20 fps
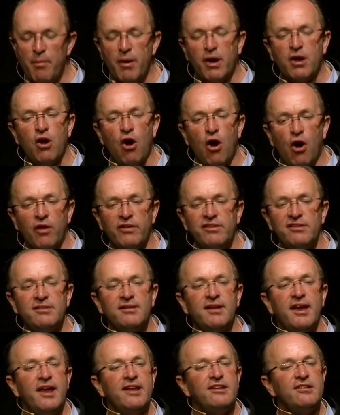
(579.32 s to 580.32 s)

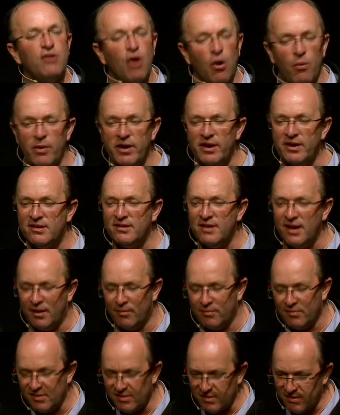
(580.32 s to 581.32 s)
because it's not what it
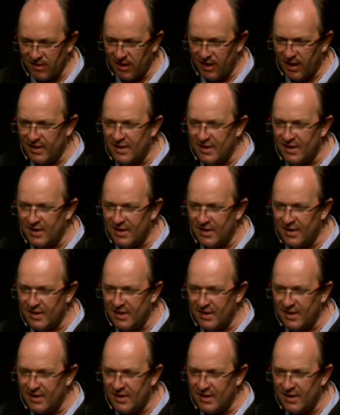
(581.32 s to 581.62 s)
seems.